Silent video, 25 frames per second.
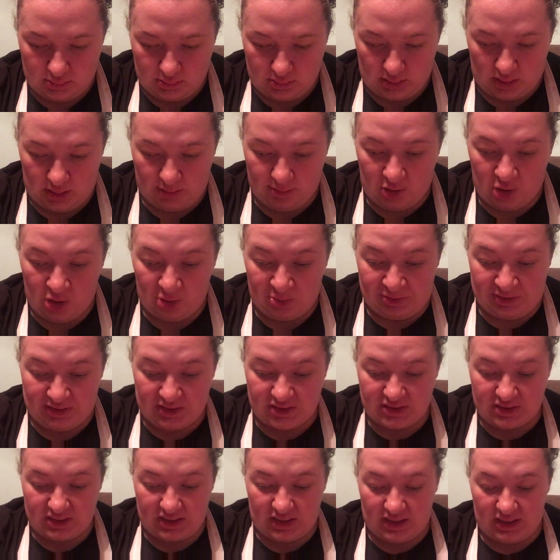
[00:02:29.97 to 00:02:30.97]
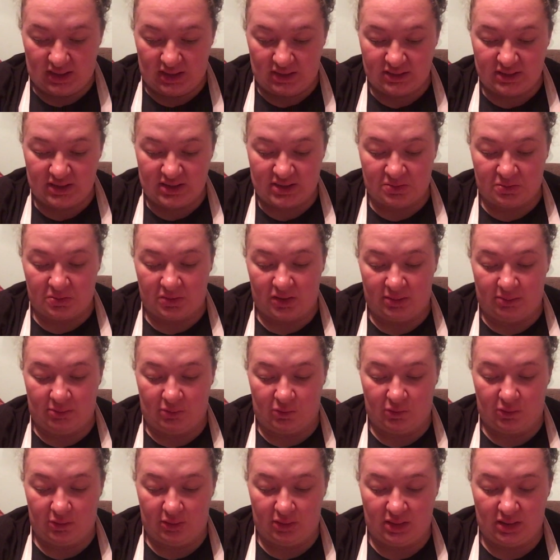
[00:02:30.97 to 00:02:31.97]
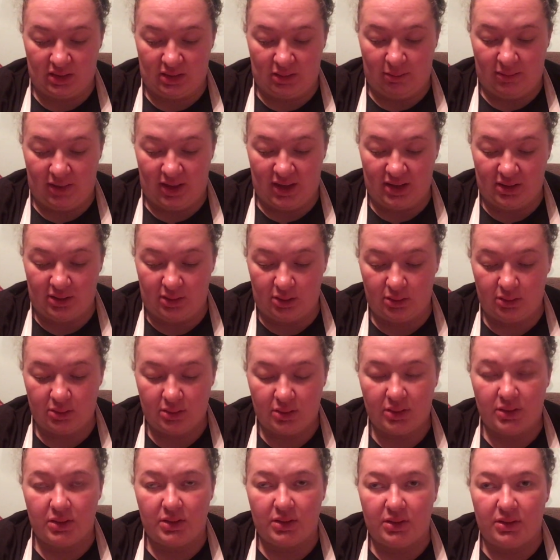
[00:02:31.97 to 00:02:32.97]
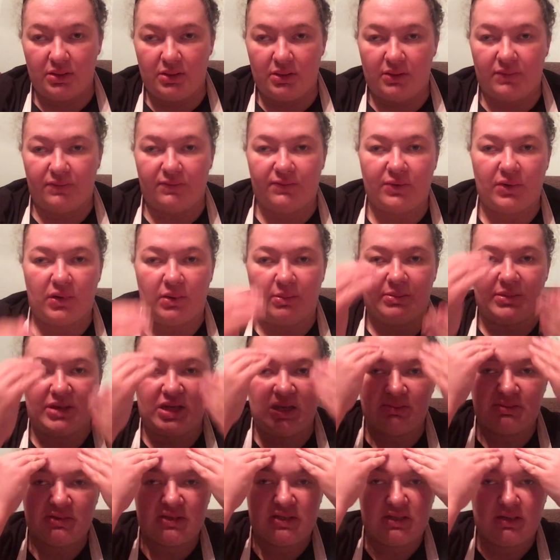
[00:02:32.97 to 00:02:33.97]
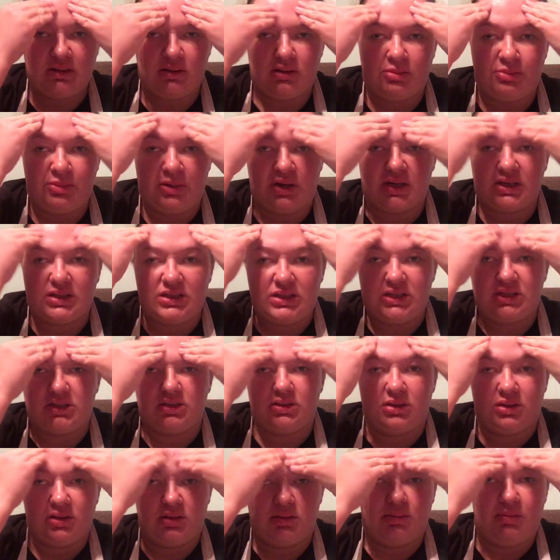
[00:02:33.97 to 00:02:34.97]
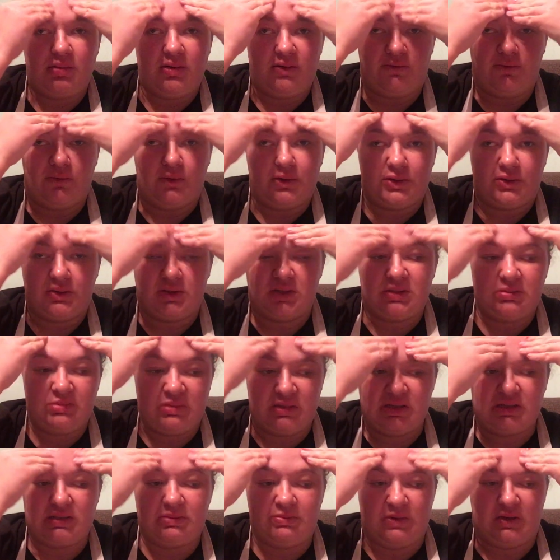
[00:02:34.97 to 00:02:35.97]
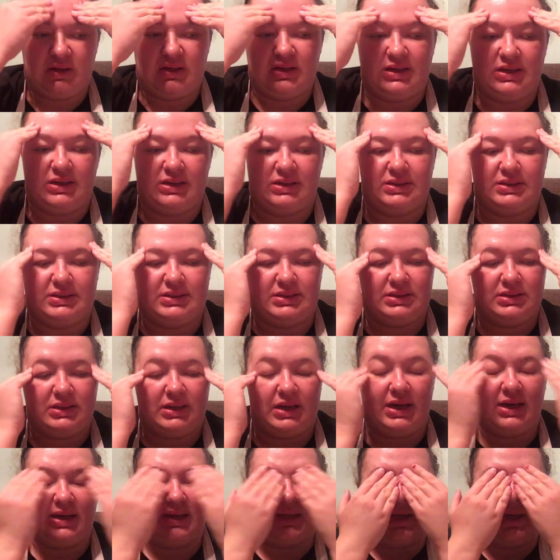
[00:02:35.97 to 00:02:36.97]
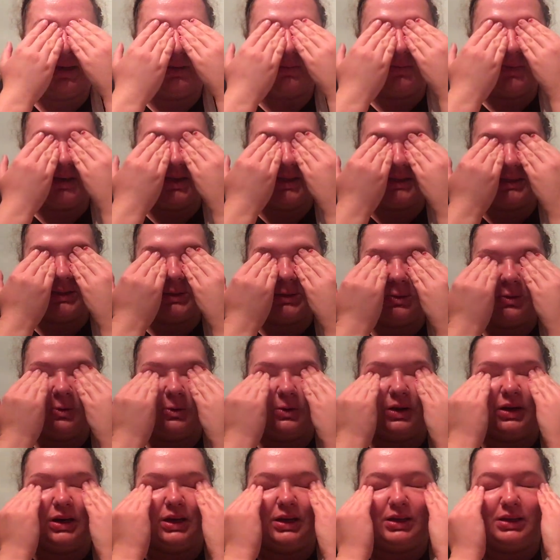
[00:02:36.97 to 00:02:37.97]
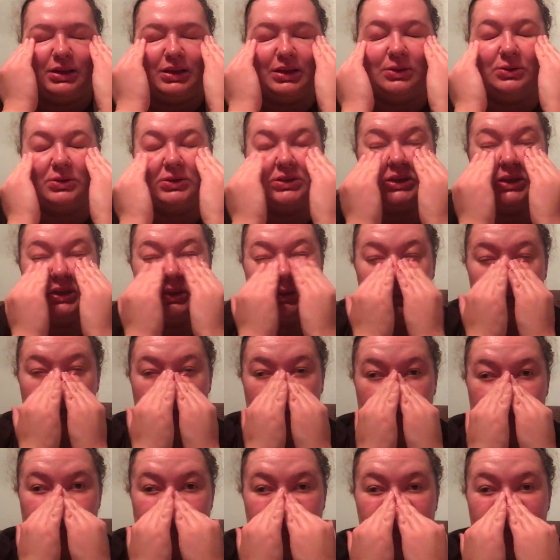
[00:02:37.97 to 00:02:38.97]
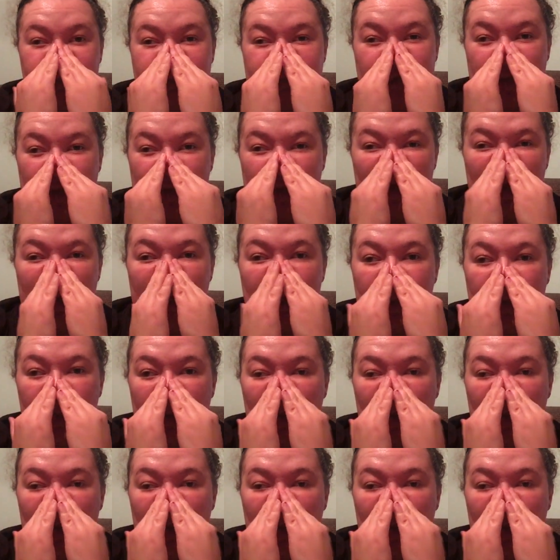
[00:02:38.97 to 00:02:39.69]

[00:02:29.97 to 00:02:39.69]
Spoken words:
I'm hoping to get at least one more in the mail from Ipsy or BoxyCharm before Christmas, because I can't wait to use it on Christmas Day,